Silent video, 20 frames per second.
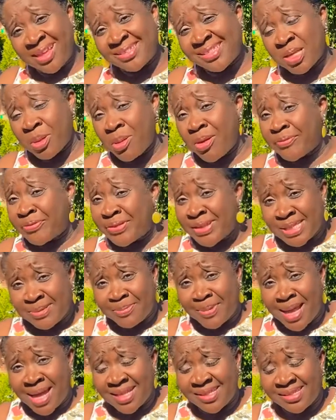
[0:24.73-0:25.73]
Some of these
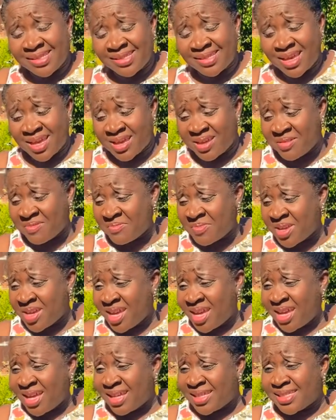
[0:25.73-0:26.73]
plants
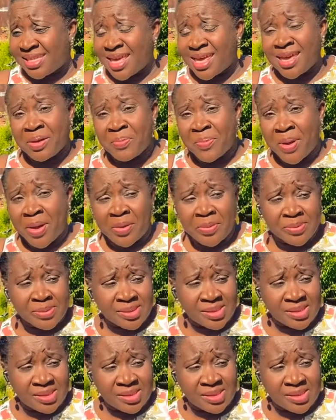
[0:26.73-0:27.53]
take about